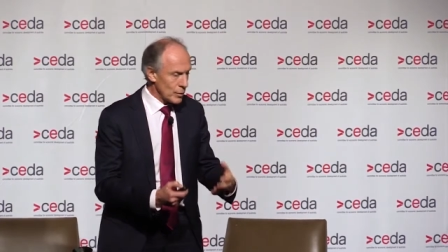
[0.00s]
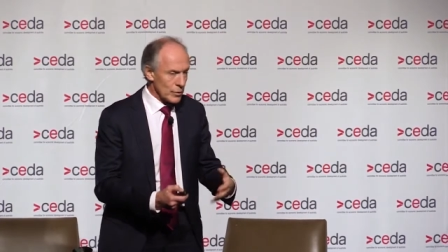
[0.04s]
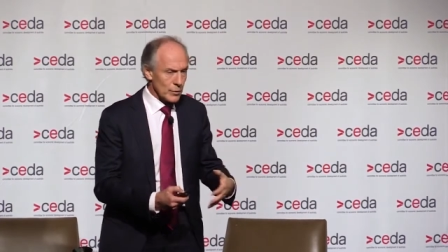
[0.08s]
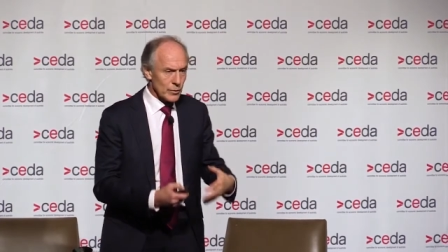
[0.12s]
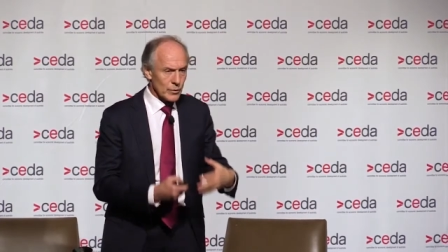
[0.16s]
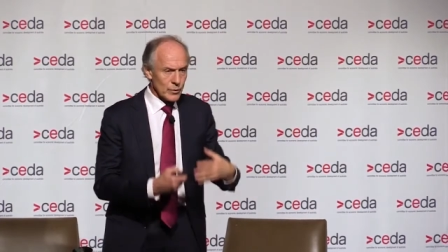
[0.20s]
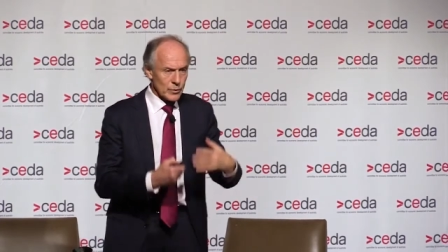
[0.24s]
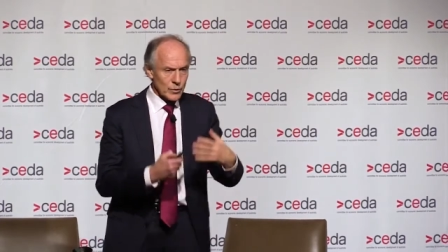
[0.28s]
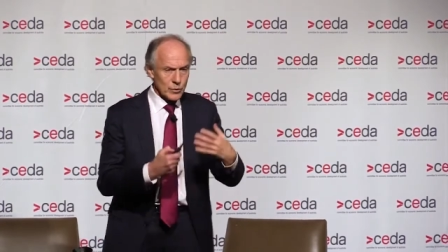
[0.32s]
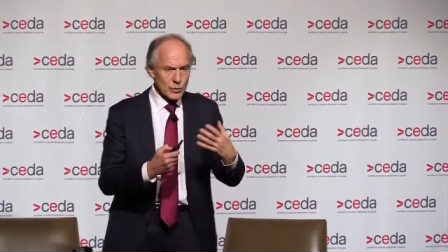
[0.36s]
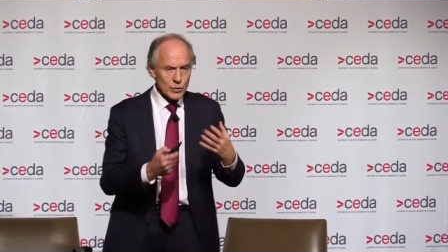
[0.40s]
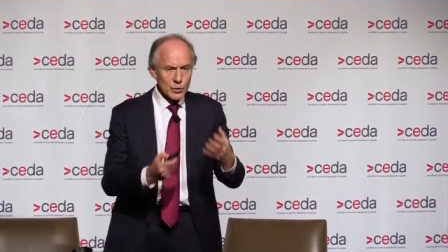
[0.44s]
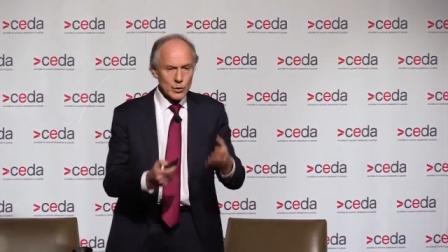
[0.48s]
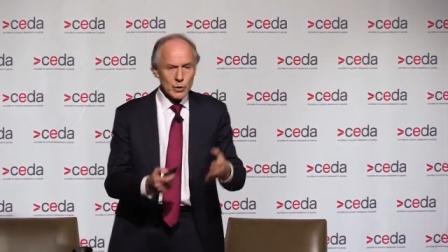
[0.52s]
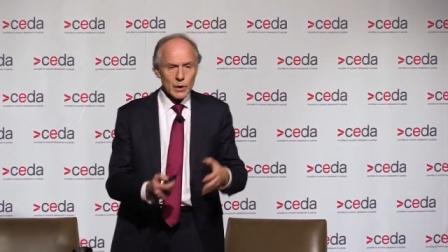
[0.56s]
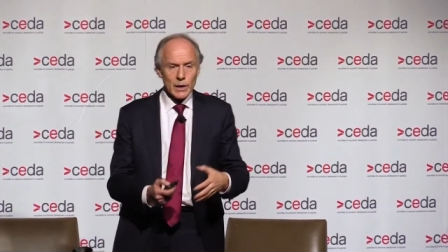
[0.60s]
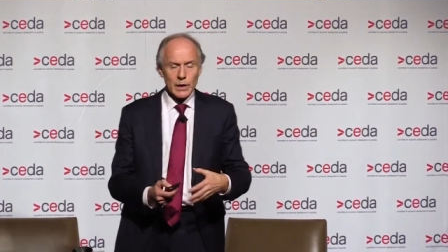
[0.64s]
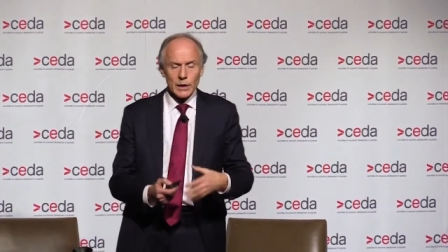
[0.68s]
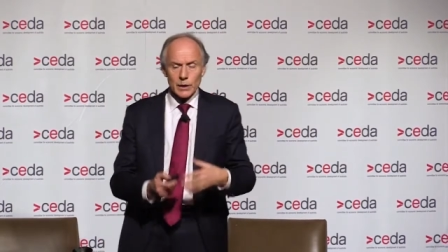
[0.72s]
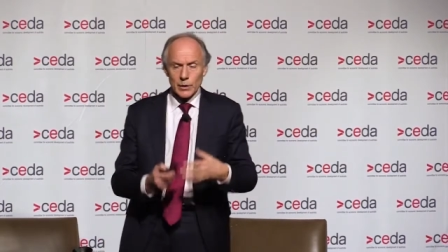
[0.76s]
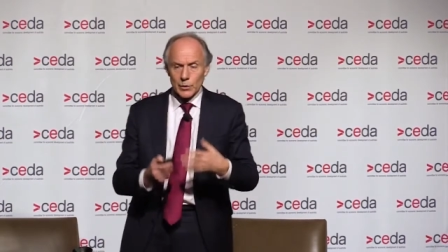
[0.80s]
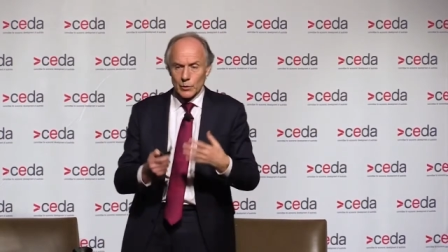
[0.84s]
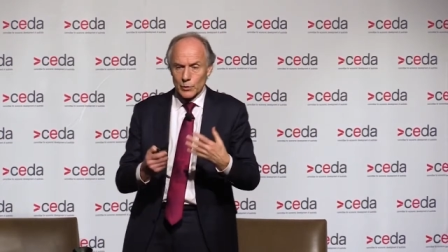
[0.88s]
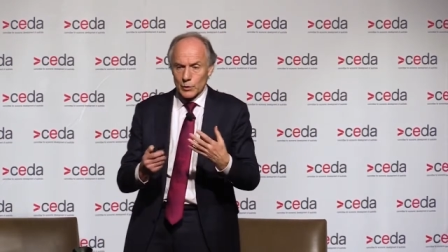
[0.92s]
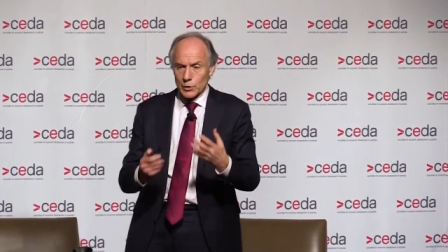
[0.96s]
whether it's a
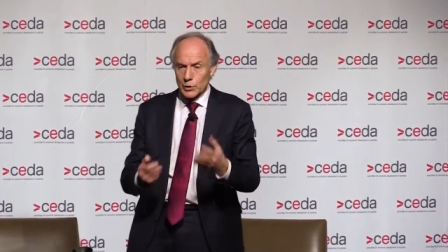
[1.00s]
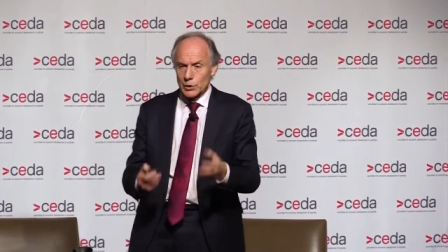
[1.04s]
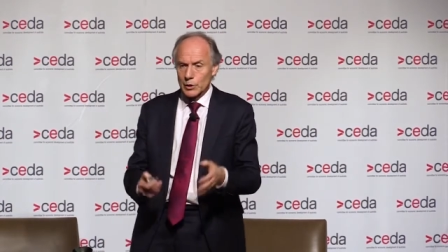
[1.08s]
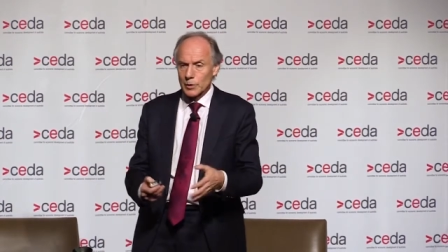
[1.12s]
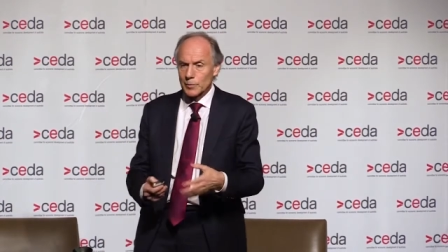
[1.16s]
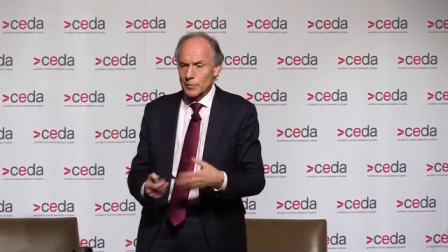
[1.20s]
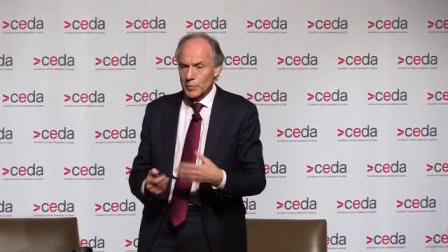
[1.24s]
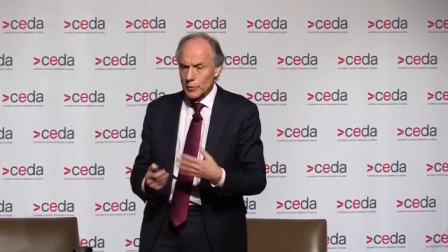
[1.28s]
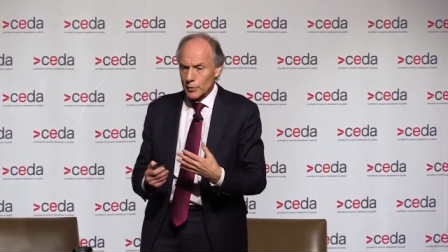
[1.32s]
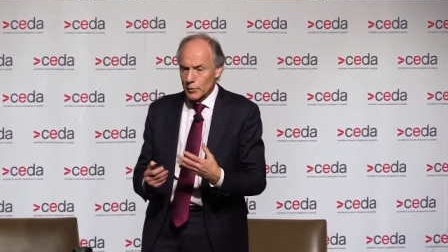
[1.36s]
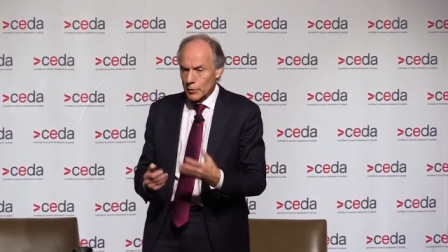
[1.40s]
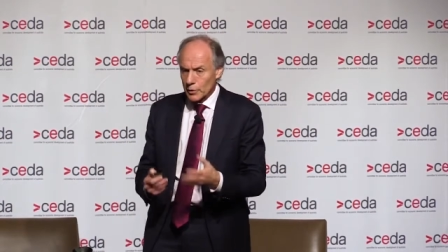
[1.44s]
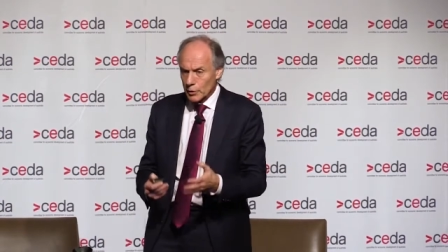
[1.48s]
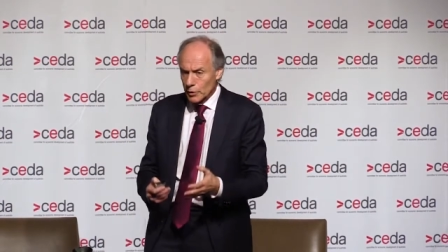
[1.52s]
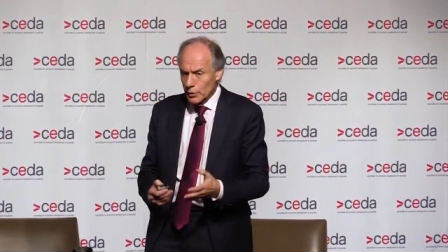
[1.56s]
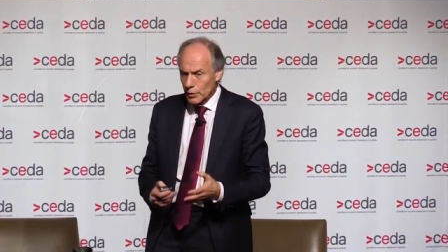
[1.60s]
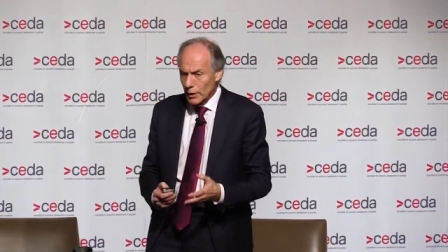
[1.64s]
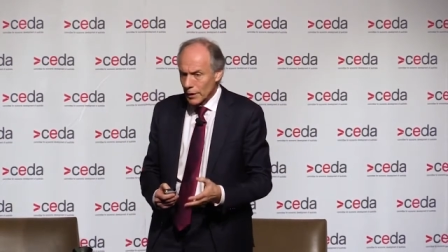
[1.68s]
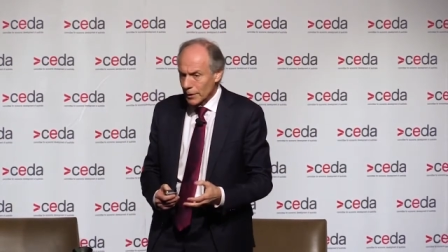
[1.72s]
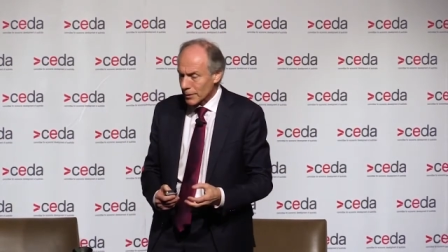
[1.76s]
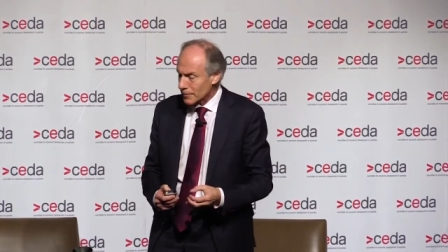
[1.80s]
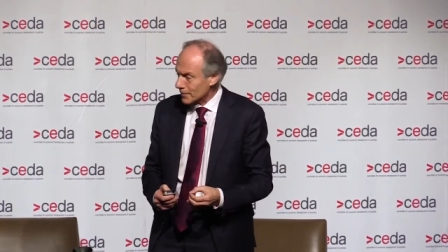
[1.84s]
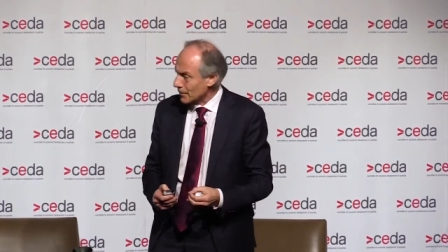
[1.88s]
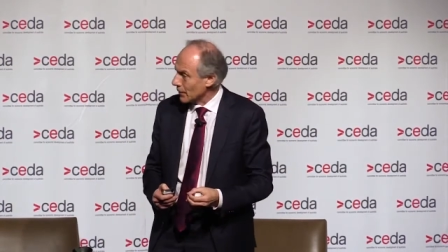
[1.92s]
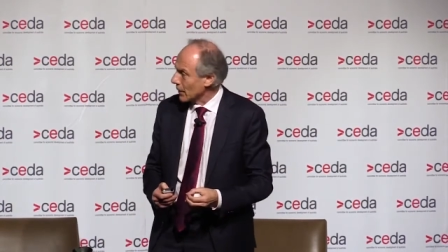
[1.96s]
train or a ship or a
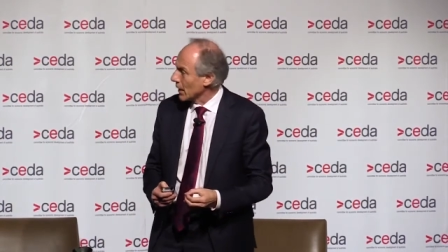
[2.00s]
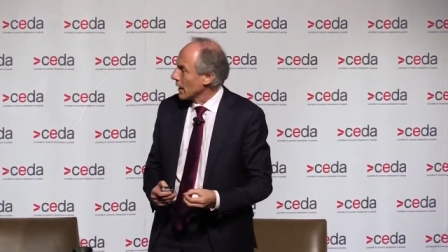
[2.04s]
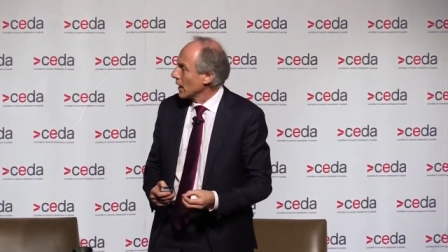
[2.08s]
truck,